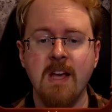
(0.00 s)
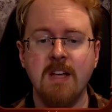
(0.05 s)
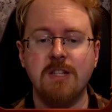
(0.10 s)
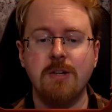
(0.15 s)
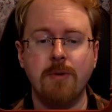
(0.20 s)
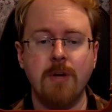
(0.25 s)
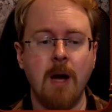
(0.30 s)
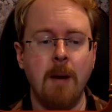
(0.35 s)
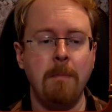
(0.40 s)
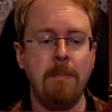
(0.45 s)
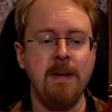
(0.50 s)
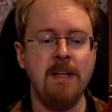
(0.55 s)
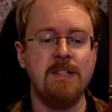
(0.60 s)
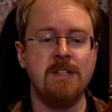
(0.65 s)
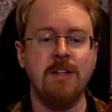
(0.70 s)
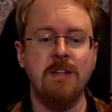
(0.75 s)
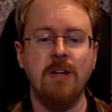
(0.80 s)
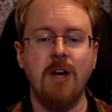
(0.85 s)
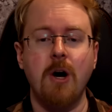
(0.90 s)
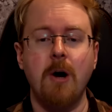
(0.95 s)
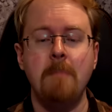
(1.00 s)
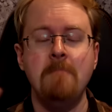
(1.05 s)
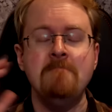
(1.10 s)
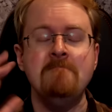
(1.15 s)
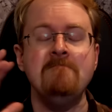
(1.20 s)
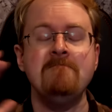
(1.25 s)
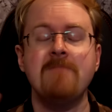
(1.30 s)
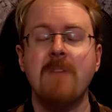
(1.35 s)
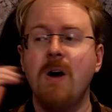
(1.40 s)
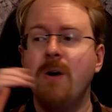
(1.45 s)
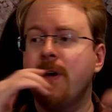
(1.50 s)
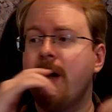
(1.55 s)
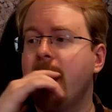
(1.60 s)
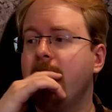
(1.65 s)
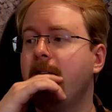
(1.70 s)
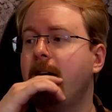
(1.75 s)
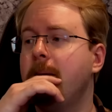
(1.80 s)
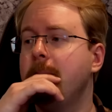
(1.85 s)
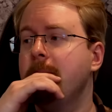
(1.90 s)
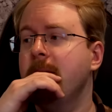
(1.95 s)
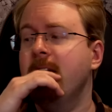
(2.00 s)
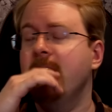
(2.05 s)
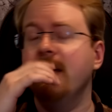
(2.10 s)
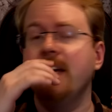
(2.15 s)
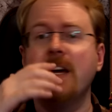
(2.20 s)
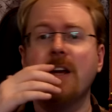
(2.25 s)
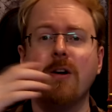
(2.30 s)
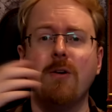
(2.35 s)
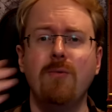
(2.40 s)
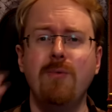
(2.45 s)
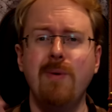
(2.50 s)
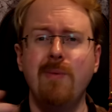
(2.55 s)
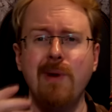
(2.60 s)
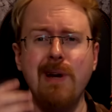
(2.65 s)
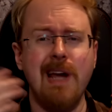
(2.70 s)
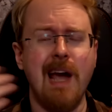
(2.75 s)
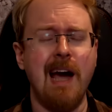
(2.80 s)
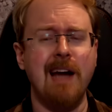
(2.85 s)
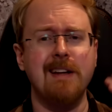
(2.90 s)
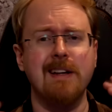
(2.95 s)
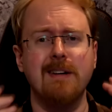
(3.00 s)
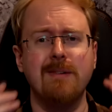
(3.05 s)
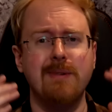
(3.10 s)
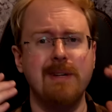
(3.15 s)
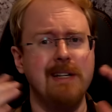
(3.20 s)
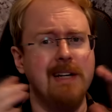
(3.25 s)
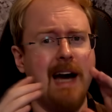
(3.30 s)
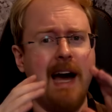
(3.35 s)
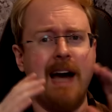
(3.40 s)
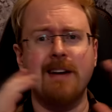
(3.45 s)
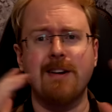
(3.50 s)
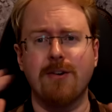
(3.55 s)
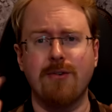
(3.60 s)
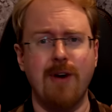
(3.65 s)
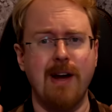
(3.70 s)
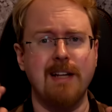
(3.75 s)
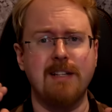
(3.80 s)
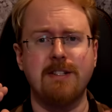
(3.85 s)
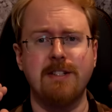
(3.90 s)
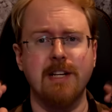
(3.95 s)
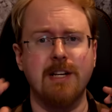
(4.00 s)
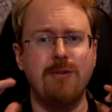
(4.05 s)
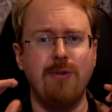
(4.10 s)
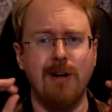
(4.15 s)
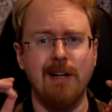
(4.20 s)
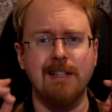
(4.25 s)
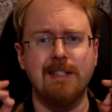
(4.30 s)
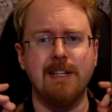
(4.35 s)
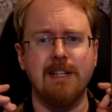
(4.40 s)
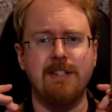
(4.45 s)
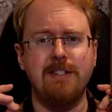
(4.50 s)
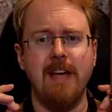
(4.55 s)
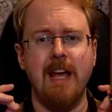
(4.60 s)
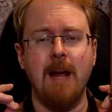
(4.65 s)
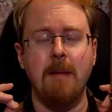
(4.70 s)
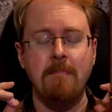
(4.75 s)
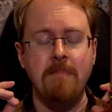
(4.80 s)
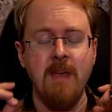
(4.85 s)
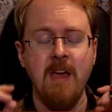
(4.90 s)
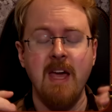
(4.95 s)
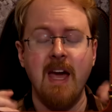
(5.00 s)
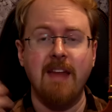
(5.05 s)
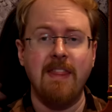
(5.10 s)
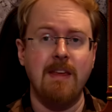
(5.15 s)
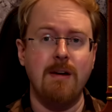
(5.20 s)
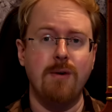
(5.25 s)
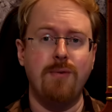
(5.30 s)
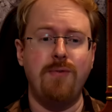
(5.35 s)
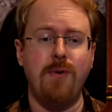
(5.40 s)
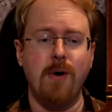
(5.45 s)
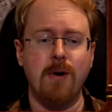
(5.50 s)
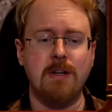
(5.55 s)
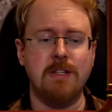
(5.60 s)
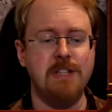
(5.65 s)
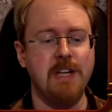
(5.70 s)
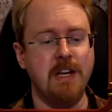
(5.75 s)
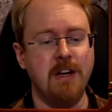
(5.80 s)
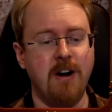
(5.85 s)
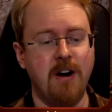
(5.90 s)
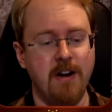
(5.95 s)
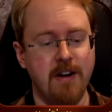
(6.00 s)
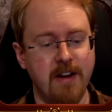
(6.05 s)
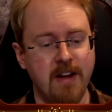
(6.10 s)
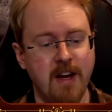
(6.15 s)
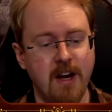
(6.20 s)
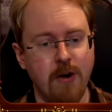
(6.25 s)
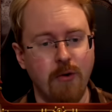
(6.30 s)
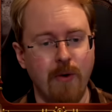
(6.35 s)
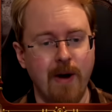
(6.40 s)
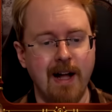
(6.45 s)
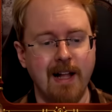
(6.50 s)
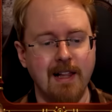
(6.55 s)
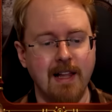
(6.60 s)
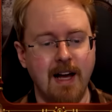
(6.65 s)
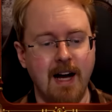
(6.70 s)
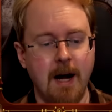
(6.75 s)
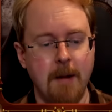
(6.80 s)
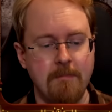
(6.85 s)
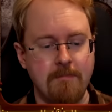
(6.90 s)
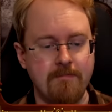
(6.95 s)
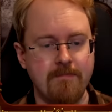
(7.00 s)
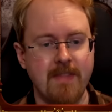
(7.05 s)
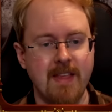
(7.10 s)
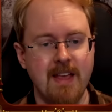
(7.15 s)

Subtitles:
So companies can go, okay, you know, we had a race and equality team and they were focusing on, well,